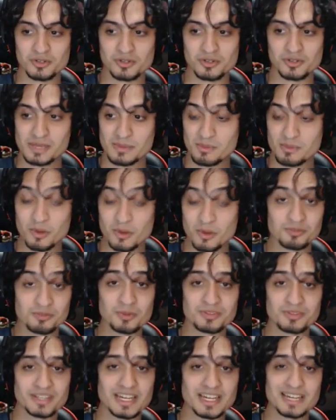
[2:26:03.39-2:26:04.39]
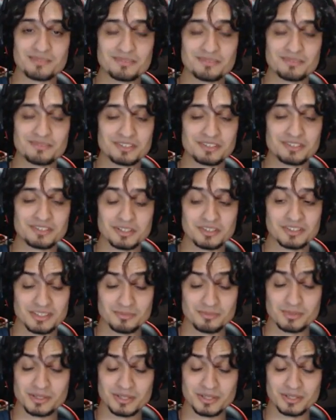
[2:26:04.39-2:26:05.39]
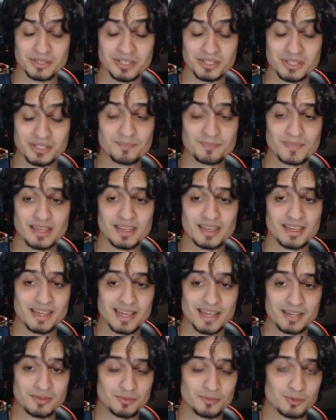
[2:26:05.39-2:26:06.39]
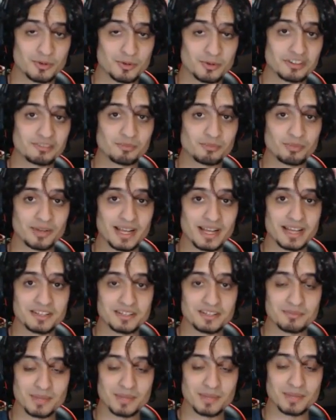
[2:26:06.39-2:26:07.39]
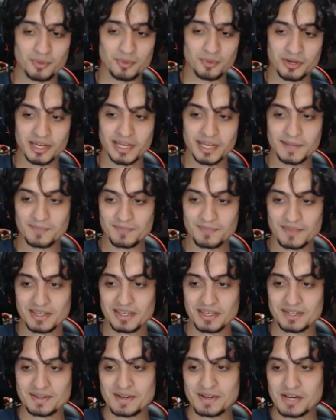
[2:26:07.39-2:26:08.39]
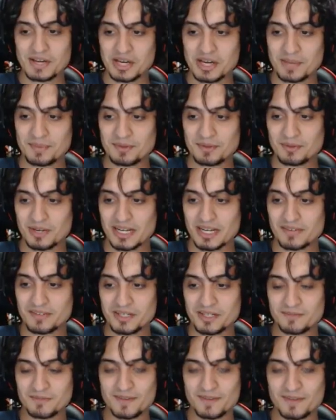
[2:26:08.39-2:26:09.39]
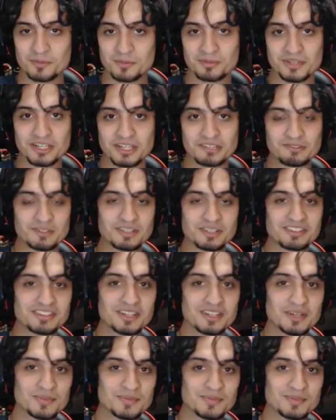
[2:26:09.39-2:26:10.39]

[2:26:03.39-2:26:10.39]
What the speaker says: Maybe multiple times. It's been good. And of course, Brandon, my boy, you want to have any final plugs for yourself?